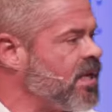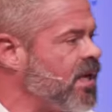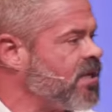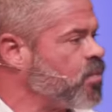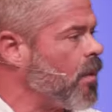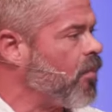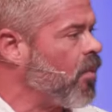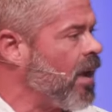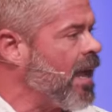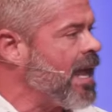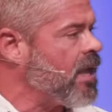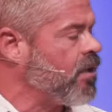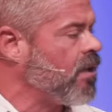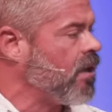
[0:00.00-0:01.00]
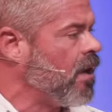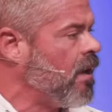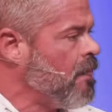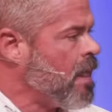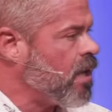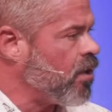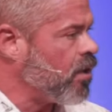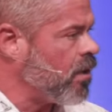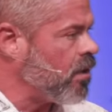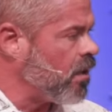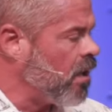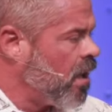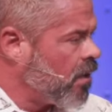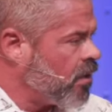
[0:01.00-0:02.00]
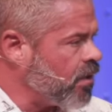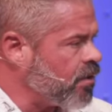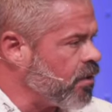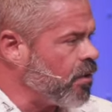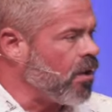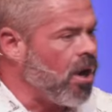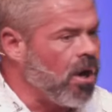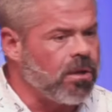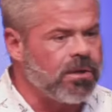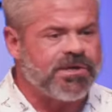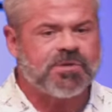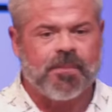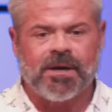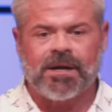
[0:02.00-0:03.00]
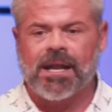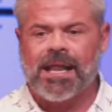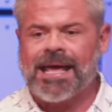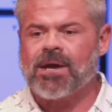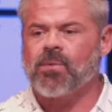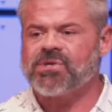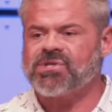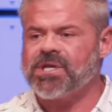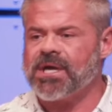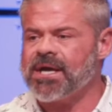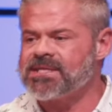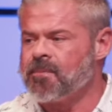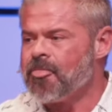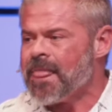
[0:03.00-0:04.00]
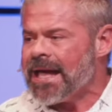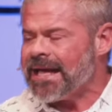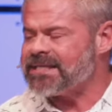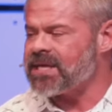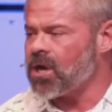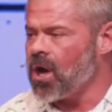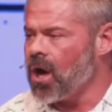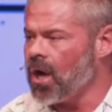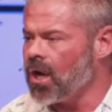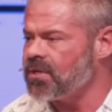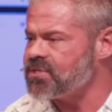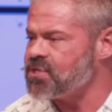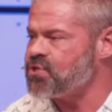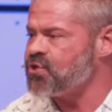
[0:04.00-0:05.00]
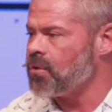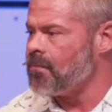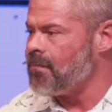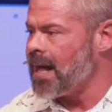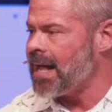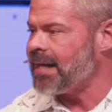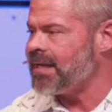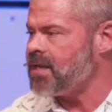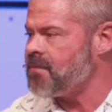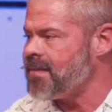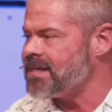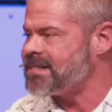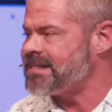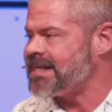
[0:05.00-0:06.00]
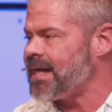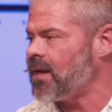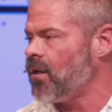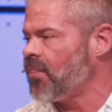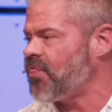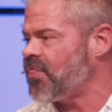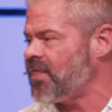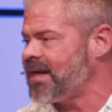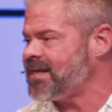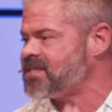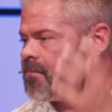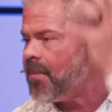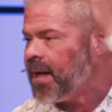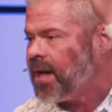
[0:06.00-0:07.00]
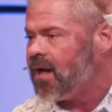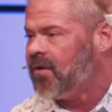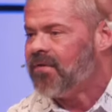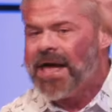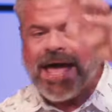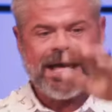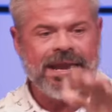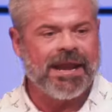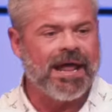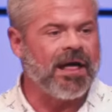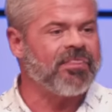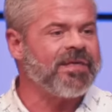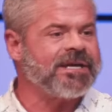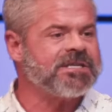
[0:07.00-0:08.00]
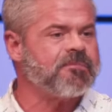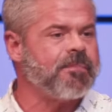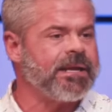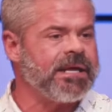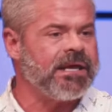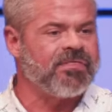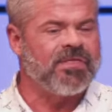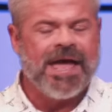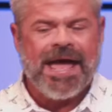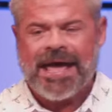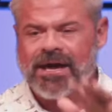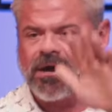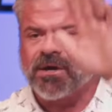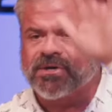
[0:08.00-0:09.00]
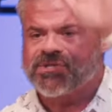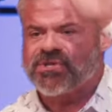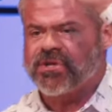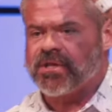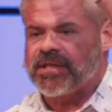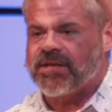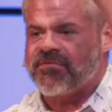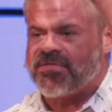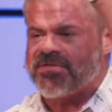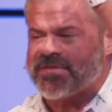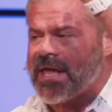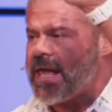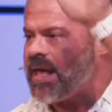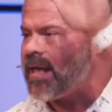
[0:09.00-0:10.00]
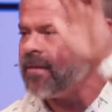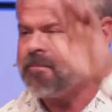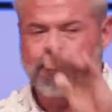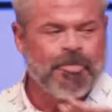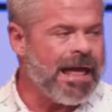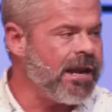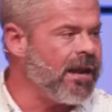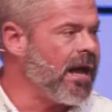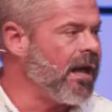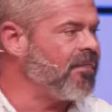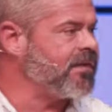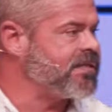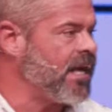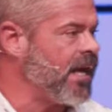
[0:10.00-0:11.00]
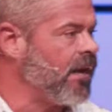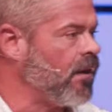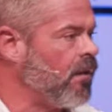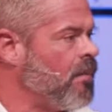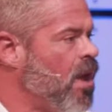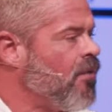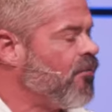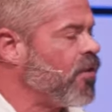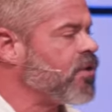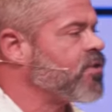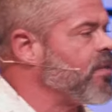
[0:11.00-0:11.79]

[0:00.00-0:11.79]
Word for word: does, what praying in your your your your, your Holy Spirit language does, is it causes your mind to be set on things above and not things beneath. It causes you to live as the head and not the tail. 1